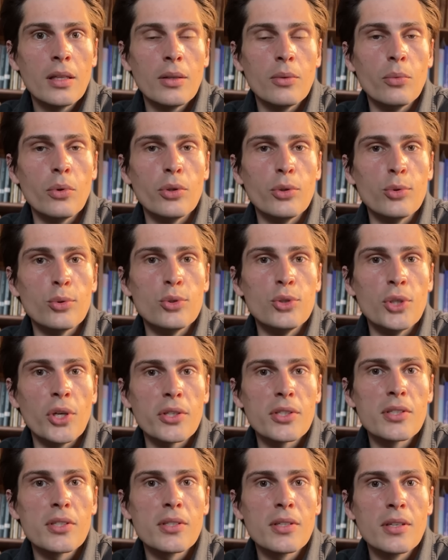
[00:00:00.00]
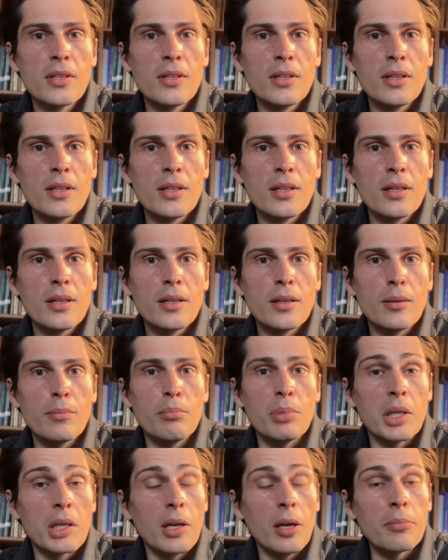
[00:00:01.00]
when you just
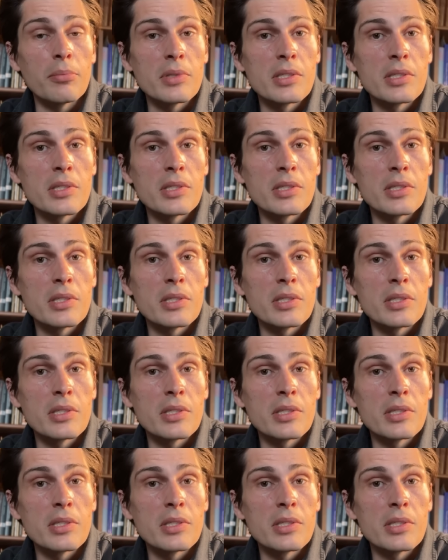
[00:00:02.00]
become